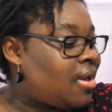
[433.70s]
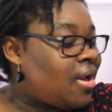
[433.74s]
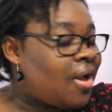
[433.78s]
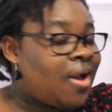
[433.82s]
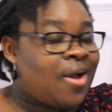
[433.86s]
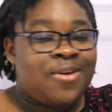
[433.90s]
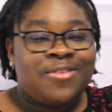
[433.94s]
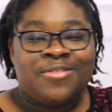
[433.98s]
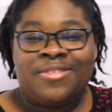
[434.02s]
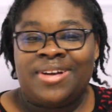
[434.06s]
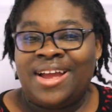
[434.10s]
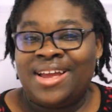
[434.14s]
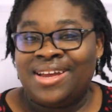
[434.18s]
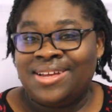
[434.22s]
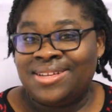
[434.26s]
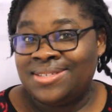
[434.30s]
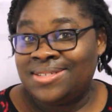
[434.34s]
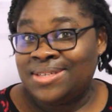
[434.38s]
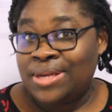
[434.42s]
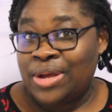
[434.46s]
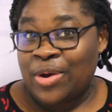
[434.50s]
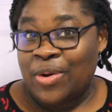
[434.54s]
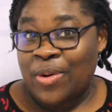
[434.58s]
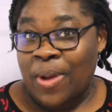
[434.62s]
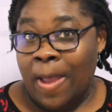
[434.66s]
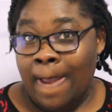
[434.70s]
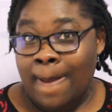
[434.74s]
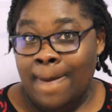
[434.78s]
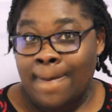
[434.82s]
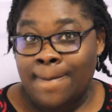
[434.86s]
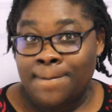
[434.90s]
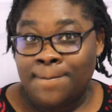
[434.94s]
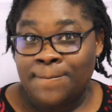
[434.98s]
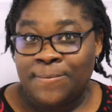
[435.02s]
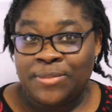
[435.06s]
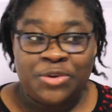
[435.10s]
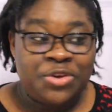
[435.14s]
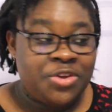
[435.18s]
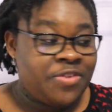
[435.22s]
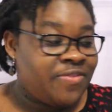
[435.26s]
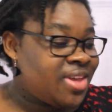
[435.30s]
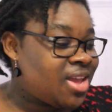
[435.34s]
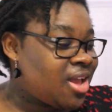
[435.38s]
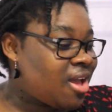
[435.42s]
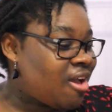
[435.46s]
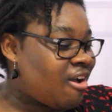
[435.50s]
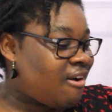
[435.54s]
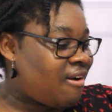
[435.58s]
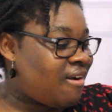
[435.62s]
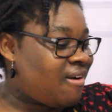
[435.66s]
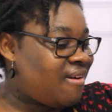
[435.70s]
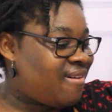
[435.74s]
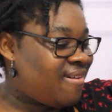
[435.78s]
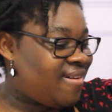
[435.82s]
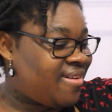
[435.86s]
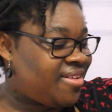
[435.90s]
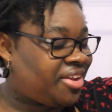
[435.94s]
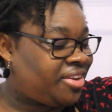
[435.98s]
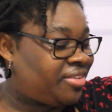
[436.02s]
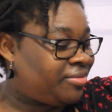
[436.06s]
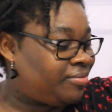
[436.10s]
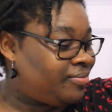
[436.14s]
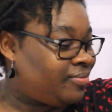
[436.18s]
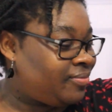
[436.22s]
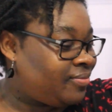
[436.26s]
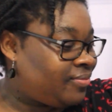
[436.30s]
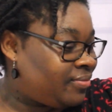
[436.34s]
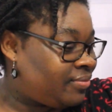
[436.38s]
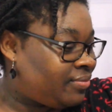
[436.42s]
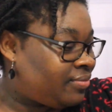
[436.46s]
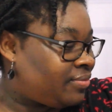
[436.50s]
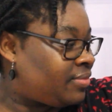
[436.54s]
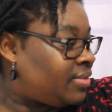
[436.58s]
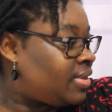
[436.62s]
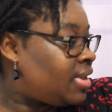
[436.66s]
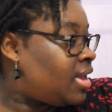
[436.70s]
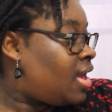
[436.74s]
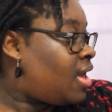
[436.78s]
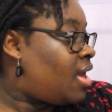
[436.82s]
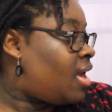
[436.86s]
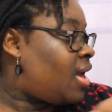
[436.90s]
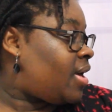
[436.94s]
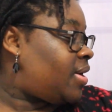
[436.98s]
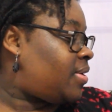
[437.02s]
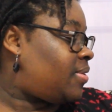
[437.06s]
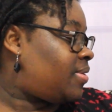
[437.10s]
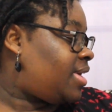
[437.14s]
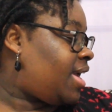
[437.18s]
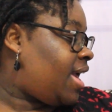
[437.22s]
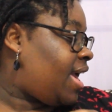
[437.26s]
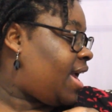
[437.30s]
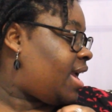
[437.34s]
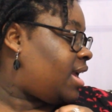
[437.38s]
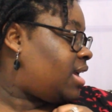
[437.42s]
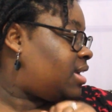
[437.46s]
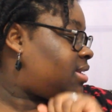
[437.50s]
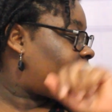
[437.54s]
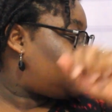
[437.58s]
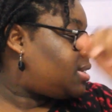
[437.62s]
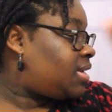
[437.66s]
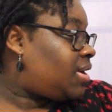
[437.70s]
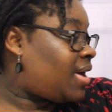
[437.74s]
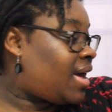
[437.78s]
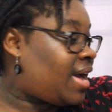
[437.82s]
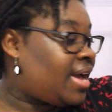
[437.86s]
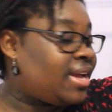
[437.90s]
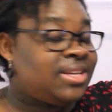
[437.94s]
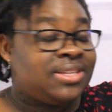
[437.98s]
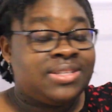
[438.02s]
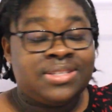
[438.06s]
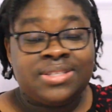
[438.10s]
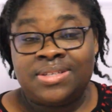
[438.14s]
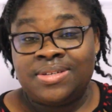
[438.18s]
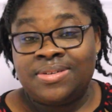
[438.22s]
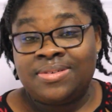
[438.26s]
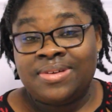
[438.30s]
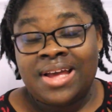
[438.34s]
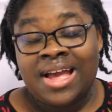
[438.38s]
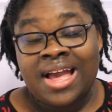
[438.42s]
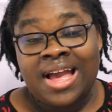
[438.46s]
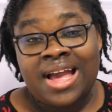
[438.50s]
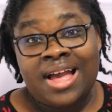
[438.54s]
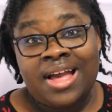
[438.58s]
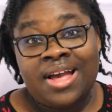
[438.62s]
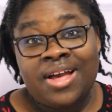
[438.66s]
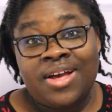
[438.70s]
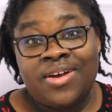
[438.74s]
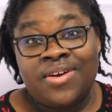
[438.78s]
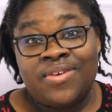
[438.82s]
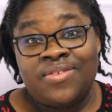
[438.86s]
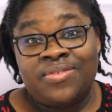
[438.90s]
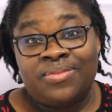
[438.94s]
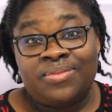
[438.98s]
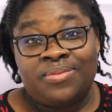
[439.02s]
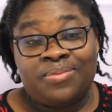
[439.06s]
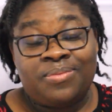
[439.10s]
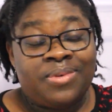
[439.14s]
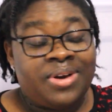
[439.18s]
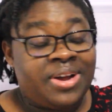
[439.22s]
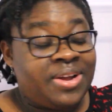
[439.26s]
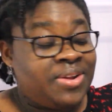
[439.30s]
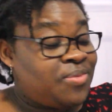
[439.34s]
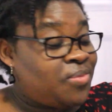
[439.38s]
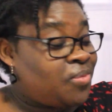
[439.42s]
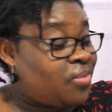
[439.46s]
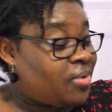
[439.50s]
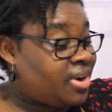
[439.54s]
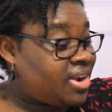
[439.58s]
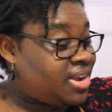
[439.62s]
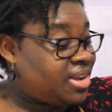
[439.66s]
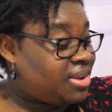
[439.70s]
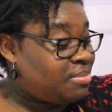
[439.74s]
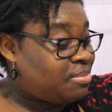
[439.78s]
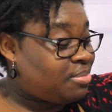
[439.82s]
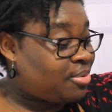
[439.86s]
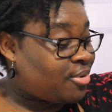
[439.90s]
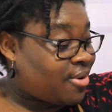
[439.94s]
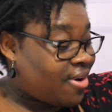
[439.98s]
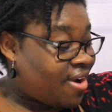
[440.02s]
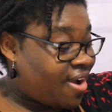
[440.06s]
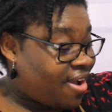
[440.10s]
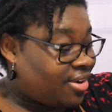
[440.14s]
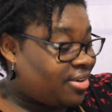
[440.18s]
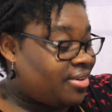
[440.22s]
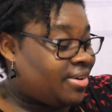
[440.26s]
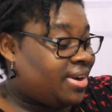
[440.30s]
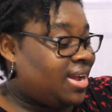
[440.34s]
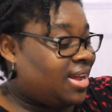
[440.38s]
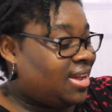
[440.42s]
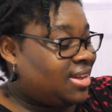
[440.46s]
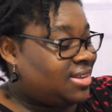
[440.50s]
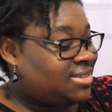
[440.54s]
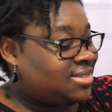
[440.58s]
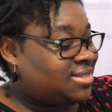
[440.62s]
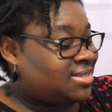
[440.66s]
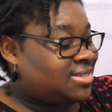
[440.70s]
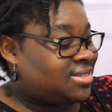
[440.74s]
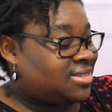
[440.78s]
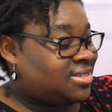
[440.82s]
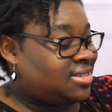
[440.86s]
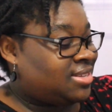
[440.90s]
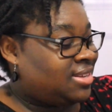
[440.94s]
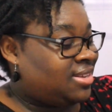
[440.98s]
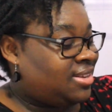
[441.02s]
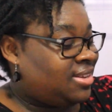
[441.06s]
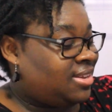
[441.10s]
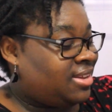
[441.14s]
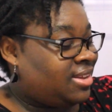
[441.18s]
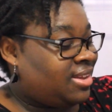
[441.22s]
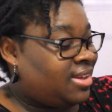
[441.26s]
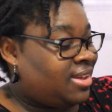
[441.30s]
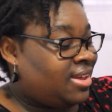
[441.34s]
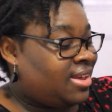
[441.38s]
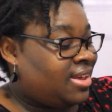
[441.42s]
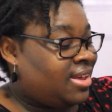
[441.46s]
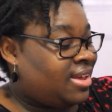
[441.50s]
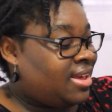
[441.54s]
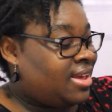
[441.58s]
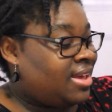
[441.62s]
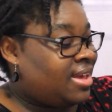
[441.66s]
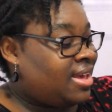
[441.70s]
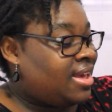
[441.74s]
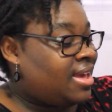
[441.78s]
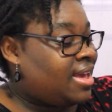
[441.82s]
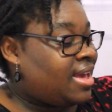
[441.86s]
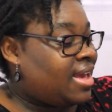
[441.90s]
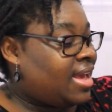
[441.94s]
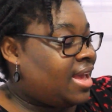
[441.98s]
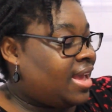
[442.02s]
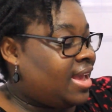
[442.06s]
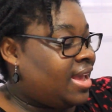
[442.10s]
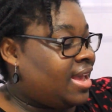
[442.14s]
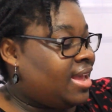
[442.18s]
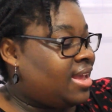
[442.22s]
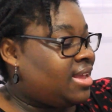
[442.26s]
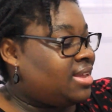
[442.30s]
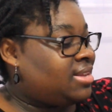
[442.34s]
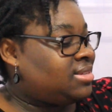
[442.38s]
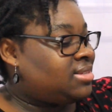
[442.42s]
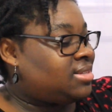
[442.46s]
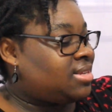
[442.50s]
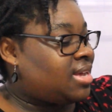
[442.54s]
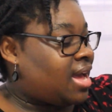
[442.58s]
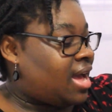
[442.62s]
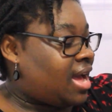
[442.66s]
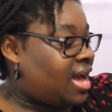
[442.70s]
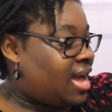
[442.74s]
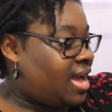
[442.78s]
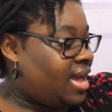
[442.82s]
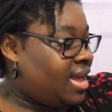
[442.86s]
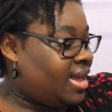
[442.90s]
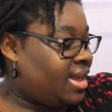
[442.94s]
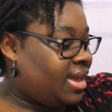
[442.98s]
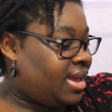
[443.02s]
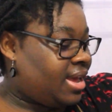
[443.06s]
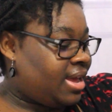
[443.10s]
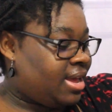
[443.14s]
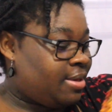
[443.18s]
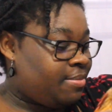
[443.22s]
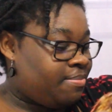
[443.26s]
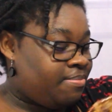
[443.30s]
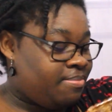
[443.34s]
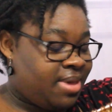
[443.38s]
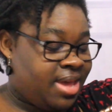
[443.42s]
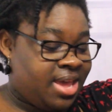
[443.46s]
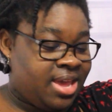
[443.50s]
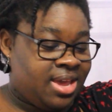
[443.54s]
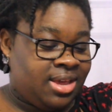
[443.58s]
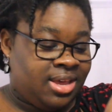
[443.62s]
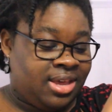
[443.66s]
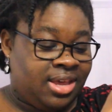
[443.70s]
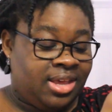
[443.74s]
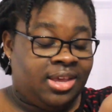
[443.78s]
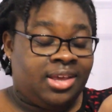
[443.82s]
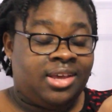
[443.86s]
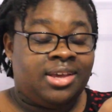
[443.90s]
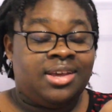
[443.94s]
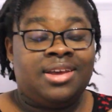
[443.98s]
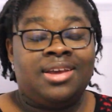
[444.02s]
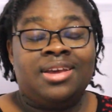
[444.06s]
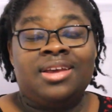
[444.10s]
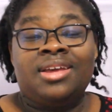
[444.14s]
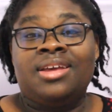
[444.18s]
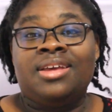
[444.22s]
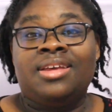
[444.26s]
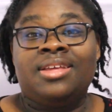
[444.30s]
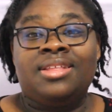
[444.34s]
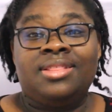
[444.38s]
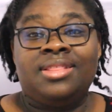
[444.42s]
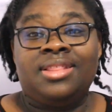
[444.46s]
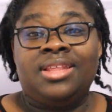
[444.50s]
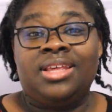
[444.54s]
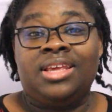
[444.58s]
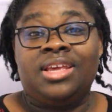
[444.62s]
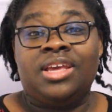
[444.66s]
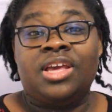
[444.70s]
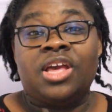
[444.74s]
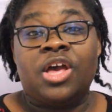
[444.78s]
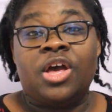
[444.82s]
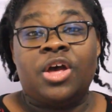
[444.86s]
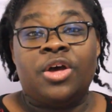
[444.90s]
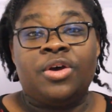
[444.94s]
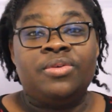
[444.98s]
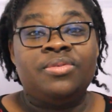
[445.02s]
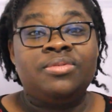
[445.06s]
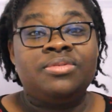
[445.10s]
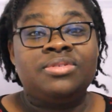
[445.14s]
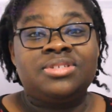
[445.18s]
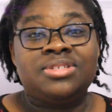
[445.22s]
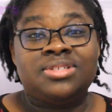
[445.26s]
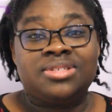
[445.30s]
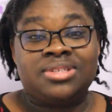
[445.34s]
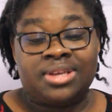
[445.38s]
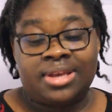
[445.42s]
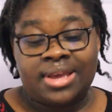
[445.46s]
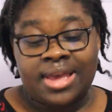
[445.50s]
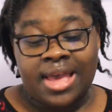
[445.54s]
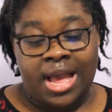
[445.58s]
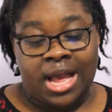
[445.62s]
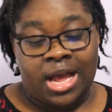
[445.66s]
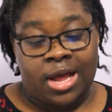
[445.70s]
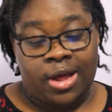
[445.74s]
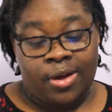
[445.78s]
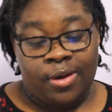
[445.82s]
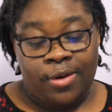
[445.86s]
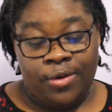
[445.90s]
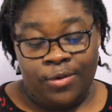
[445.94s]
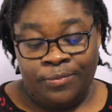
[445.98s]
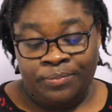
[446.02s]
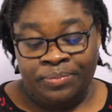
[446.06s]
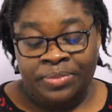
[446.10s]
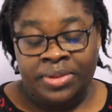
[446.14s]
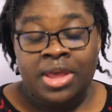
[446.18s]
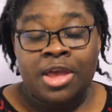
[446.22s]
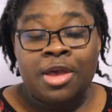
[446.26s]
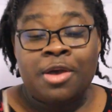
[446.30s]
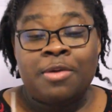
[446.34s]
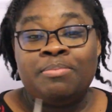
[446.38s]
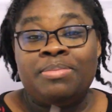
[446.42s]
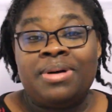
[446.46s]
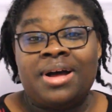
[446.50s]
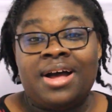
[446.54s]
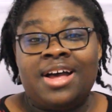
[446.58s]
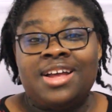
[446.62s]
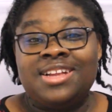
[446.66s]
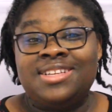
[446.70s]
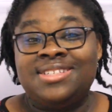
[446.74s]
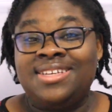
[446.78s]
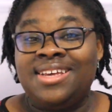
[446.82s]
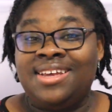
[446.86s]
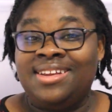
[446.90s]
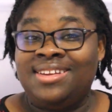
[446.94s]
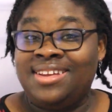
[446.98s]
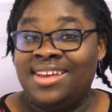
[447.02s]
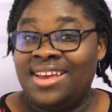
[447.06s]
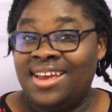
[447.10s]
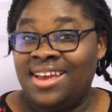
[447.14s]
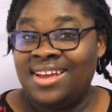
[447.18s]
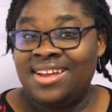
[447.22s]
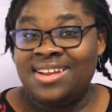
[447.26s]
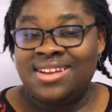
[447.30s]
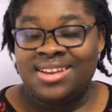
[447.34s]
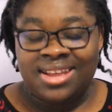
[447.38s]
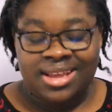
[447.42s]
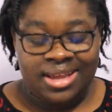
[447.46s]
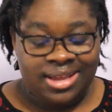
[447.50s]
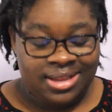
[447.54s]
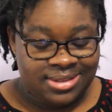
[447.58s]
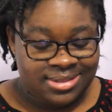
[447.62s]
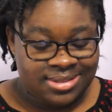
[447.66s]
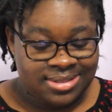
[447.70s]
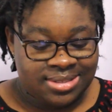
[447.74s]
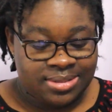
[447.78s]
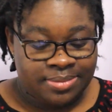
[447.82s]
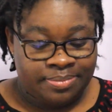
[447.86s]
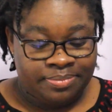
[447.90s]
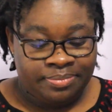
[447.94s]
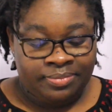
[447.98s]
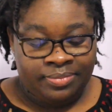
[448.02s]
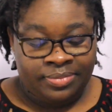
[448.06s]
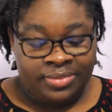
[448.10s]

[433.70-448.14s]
All right, so moving on. Okay, so I do have one work in progress, and I am making the Oats Cowl by Tin Can Knits,